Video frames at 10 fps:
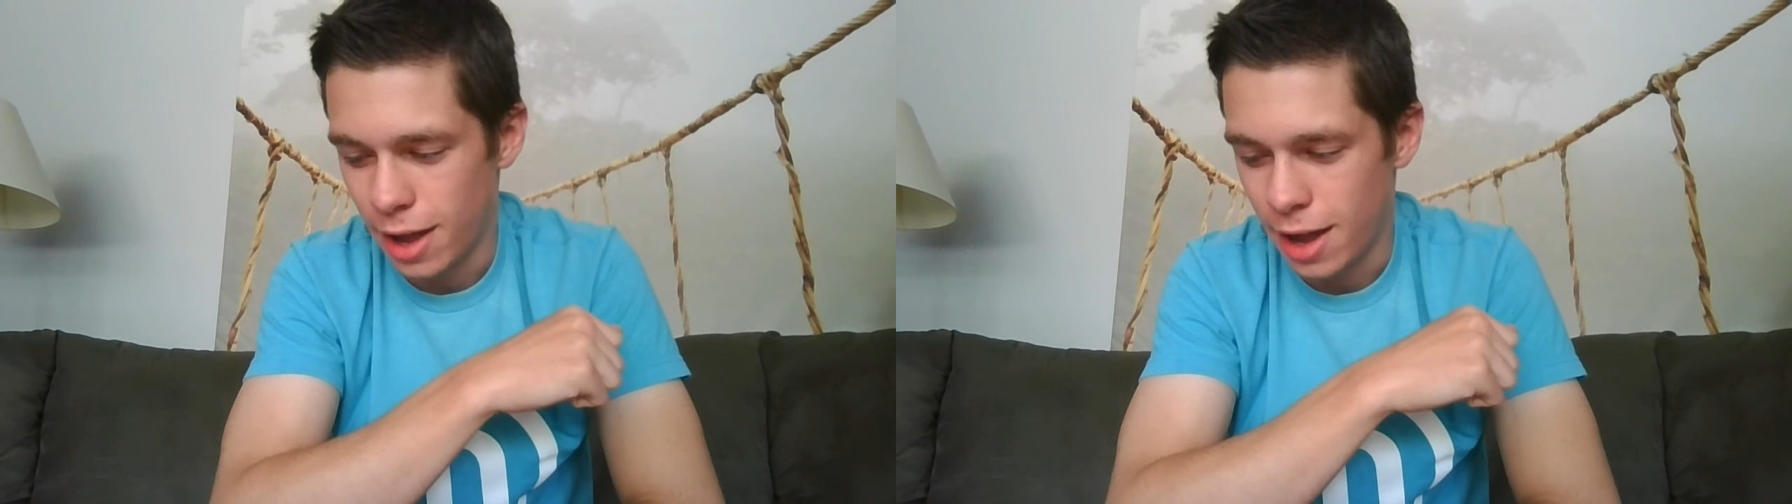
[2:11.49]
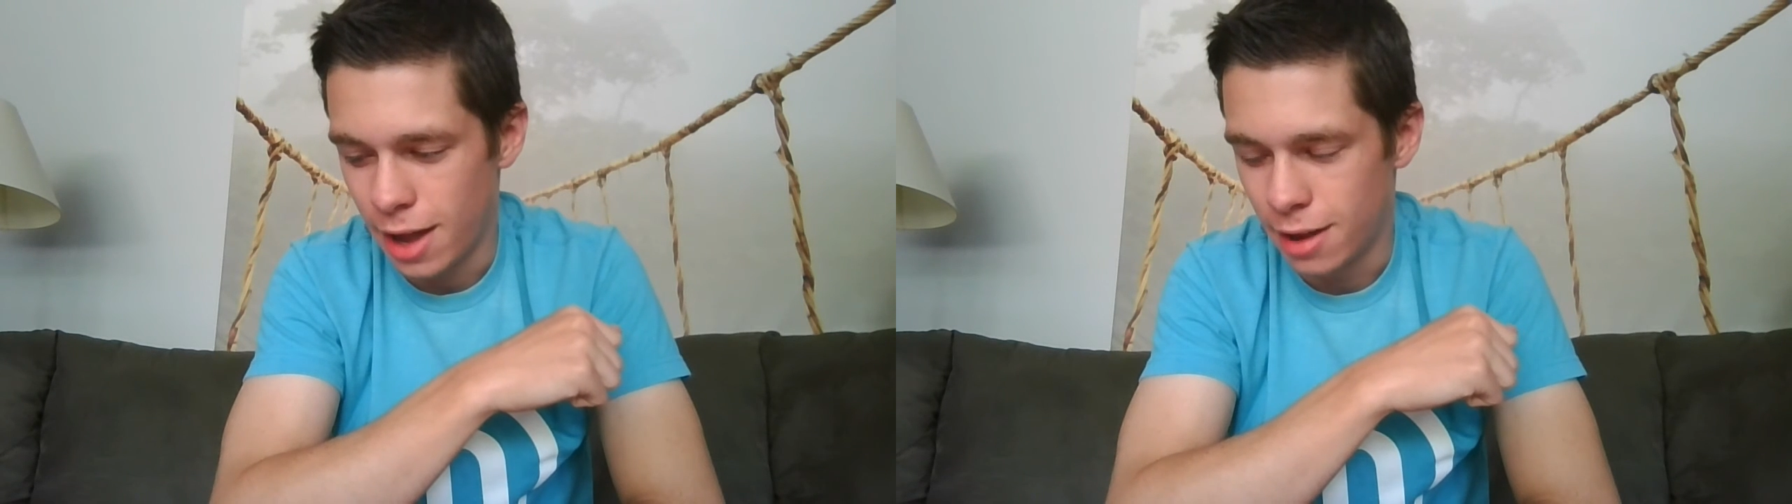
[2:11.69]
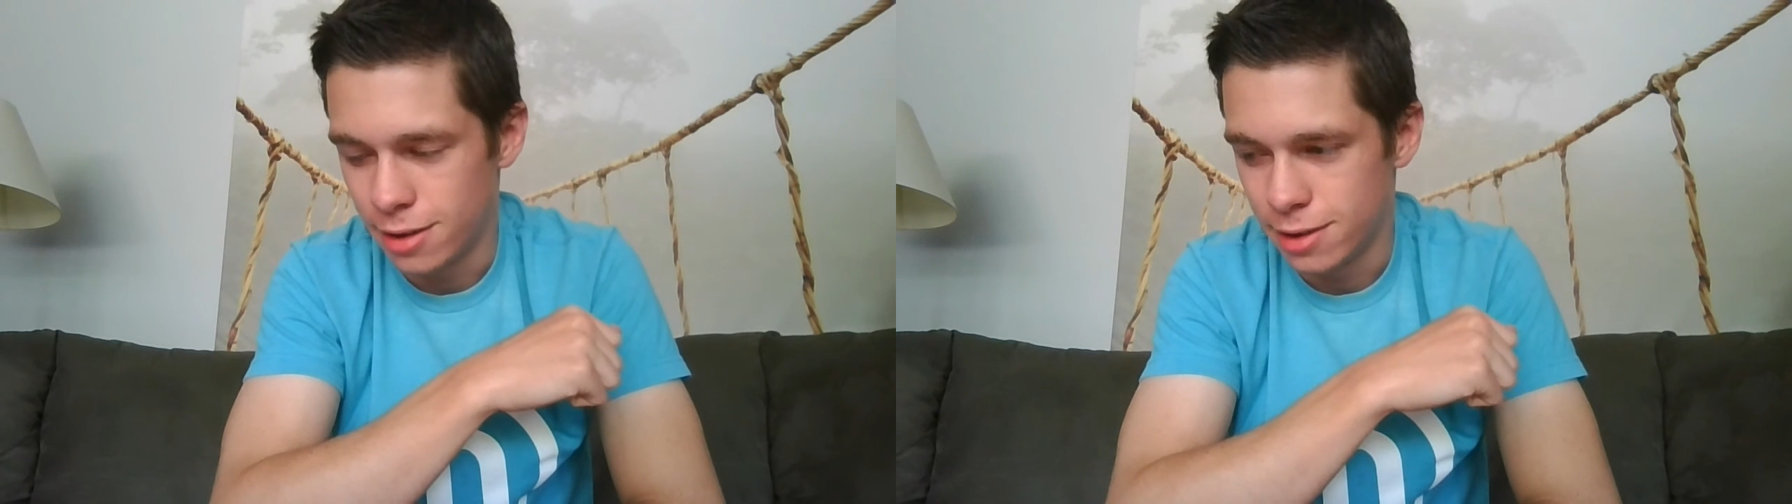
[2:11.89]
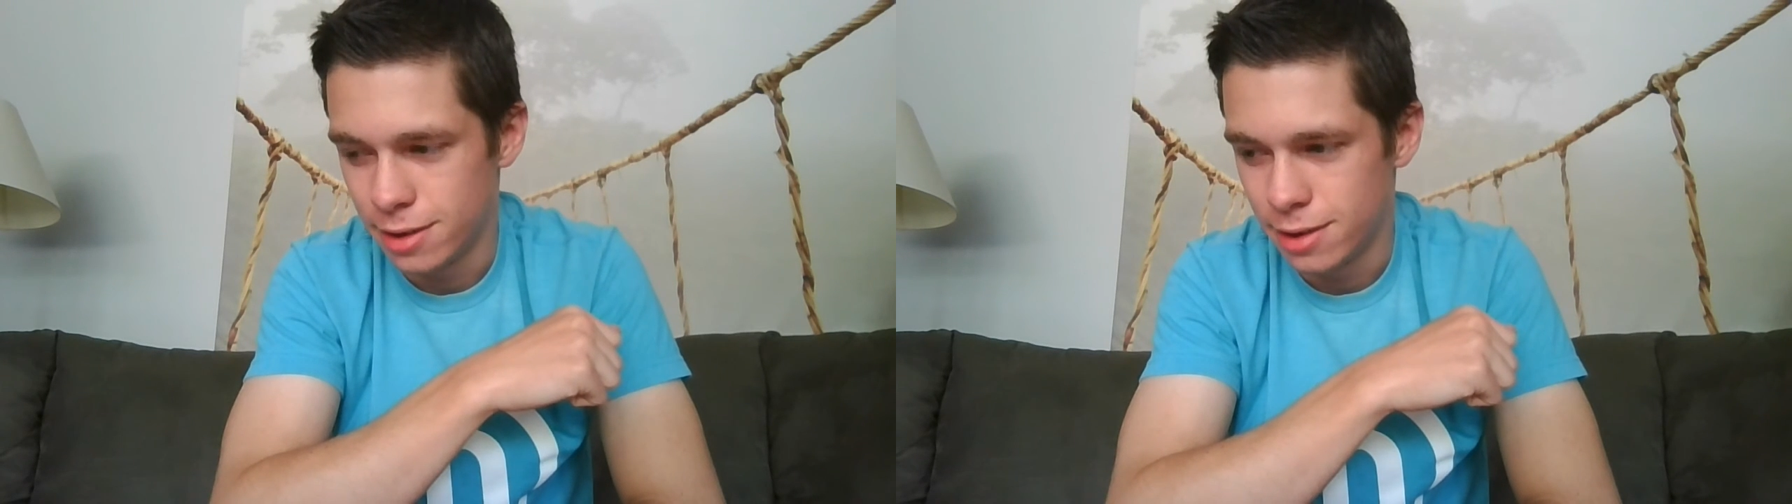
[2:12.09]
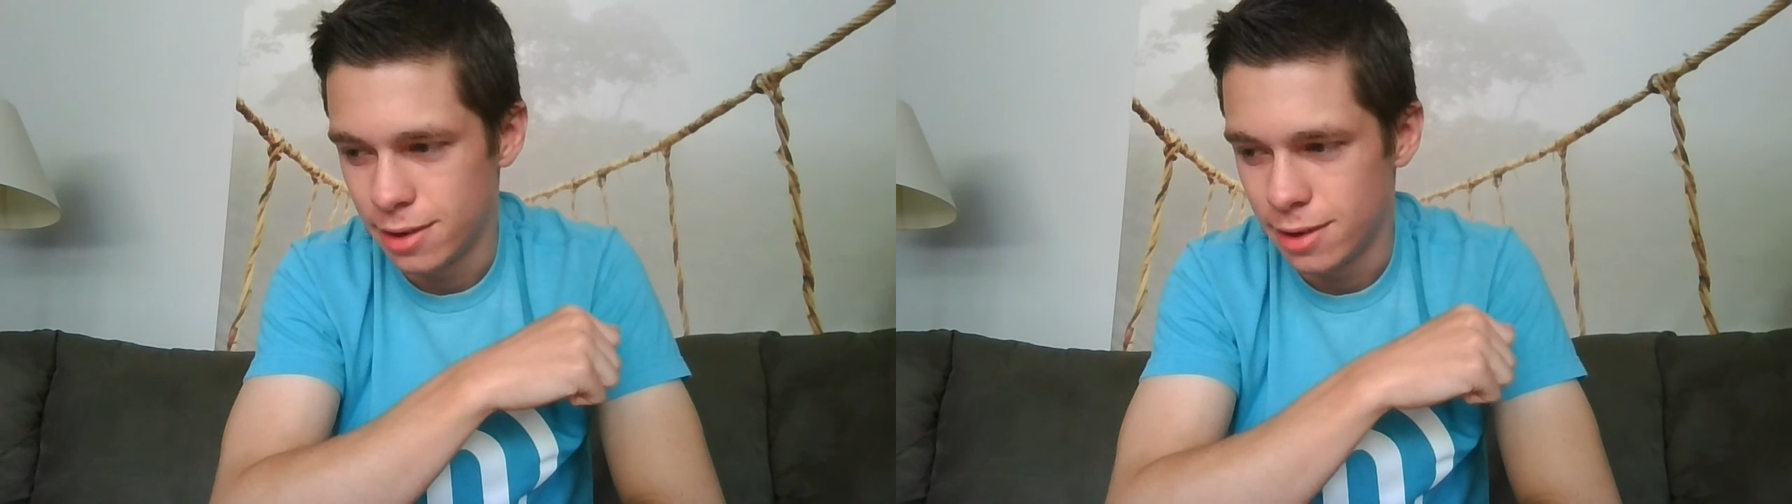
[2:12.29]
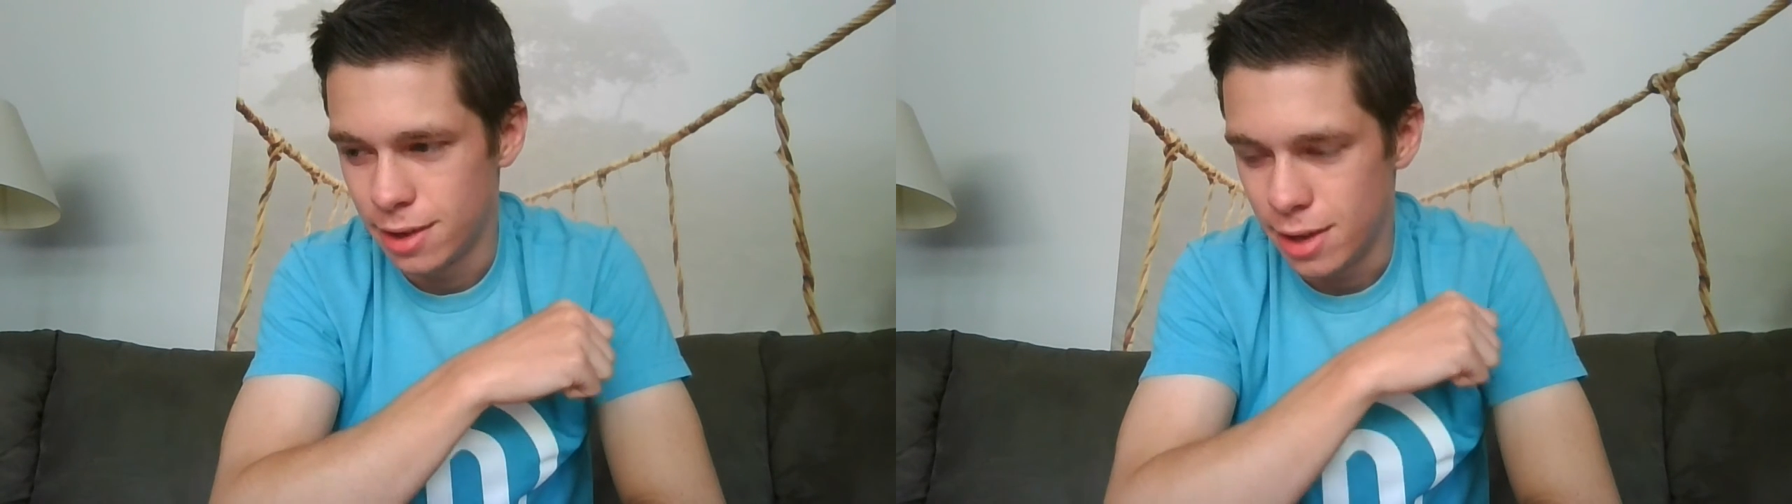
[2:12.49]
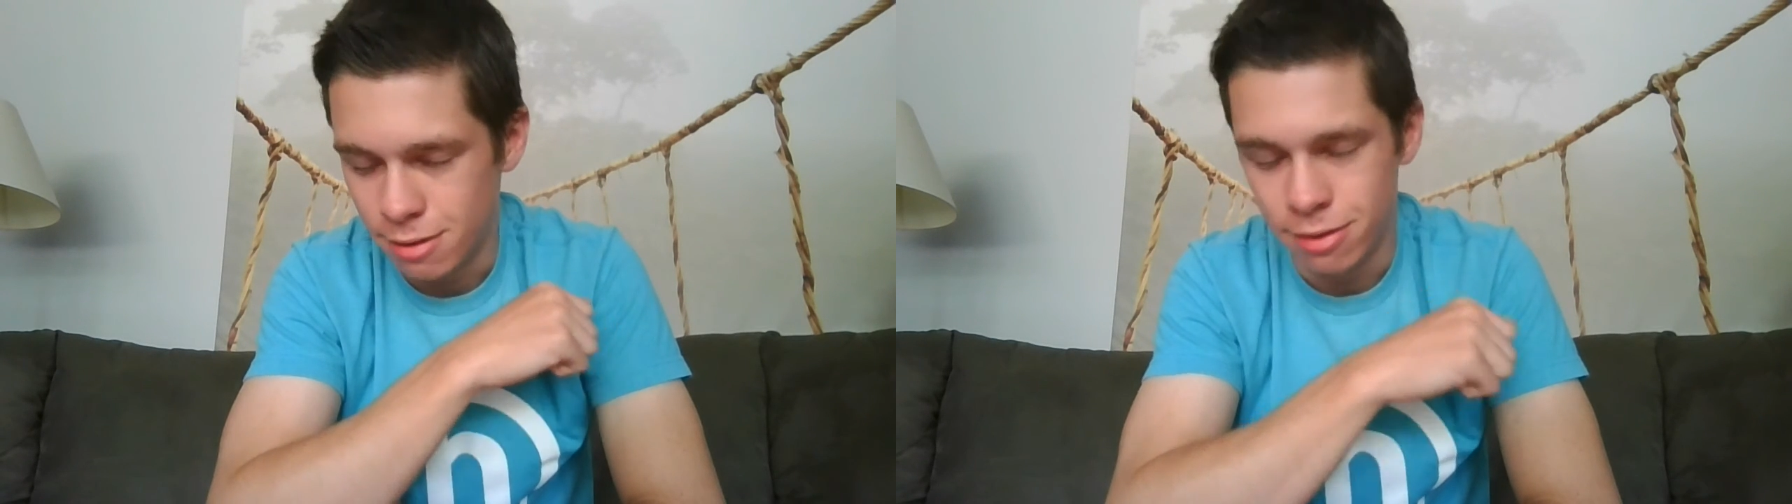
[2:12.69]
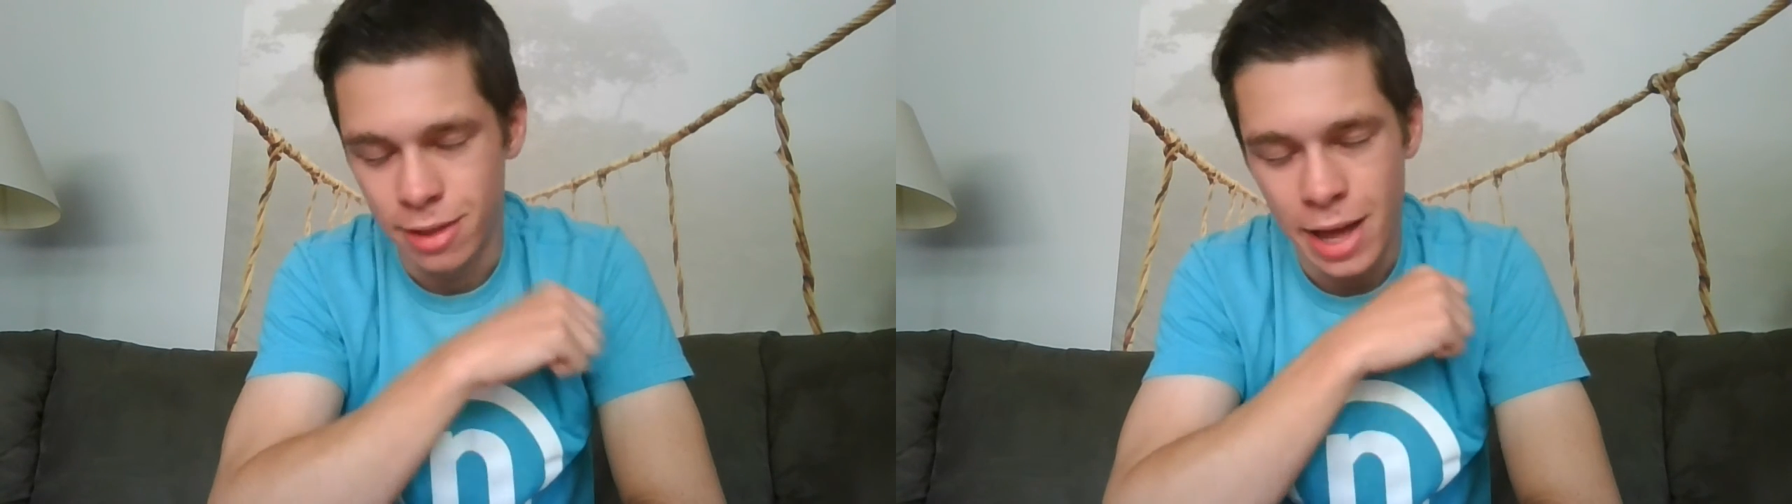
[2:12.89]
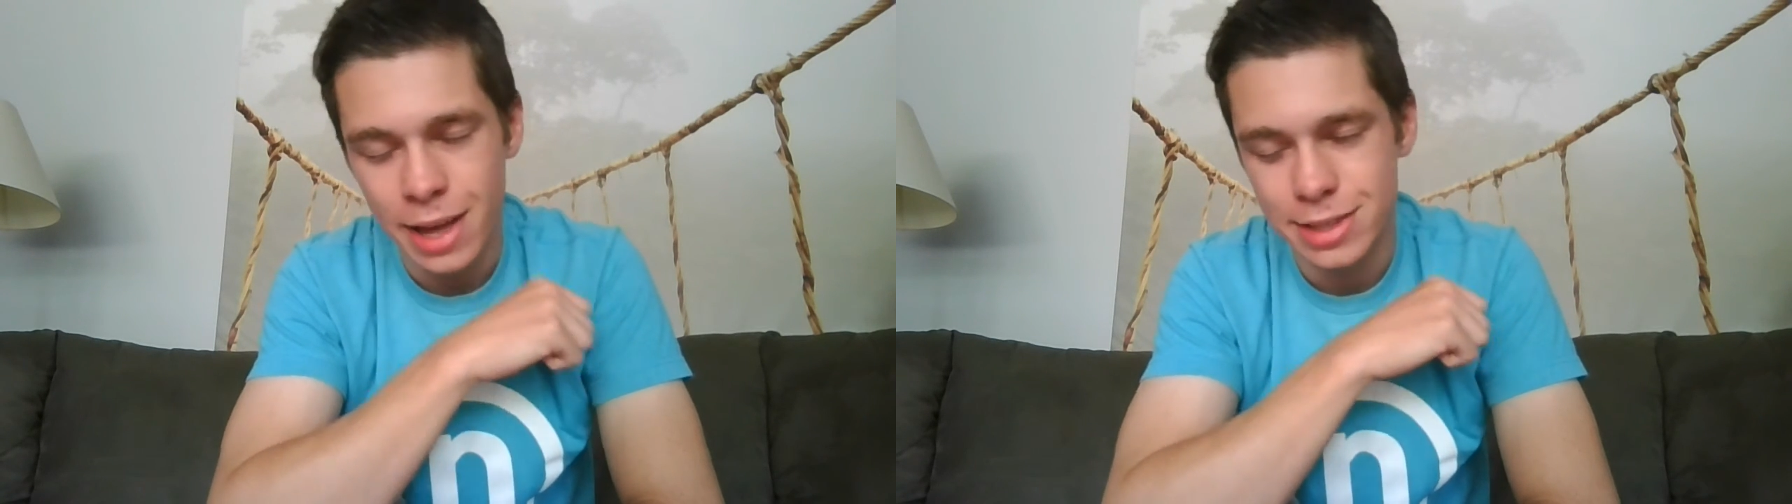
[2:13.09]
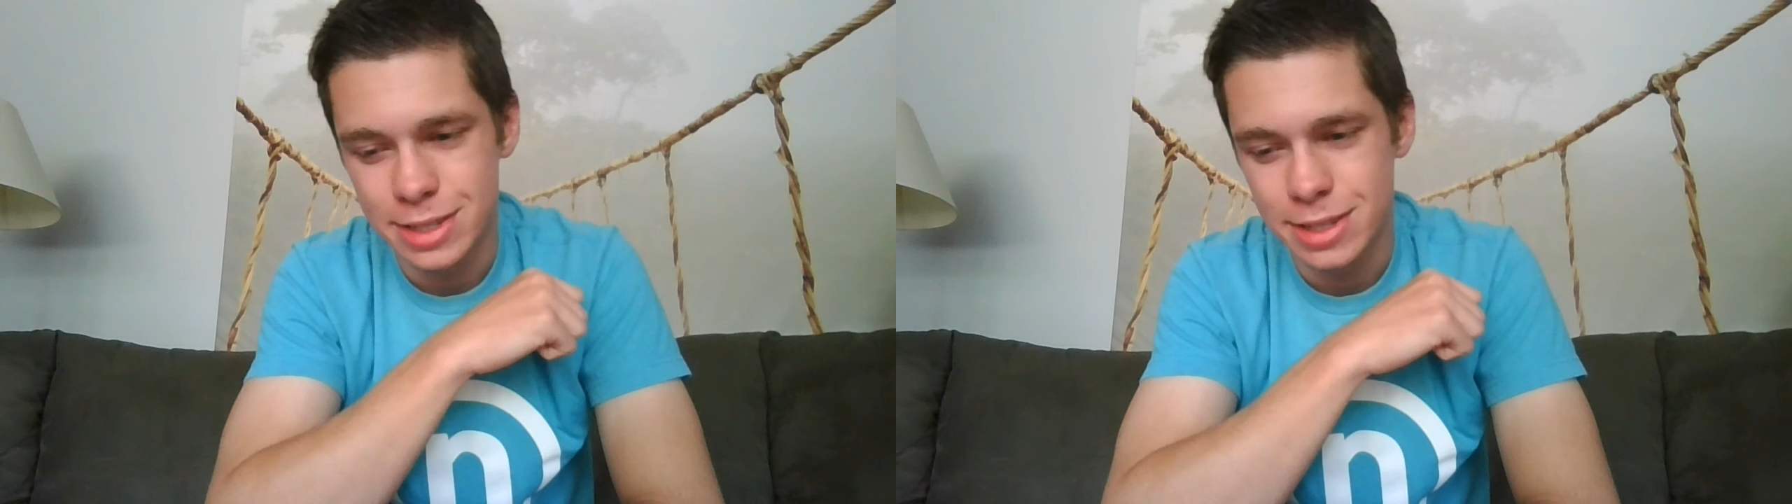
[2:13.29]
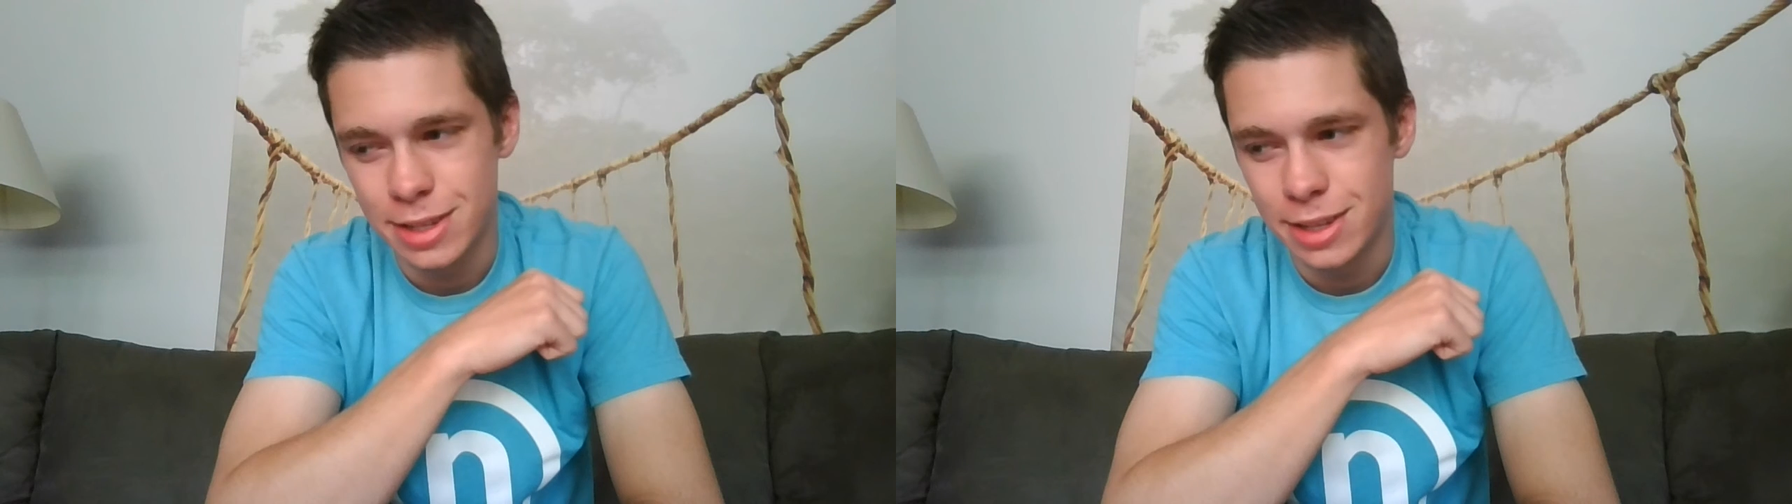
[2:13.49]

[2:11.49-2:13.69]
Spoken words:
And if that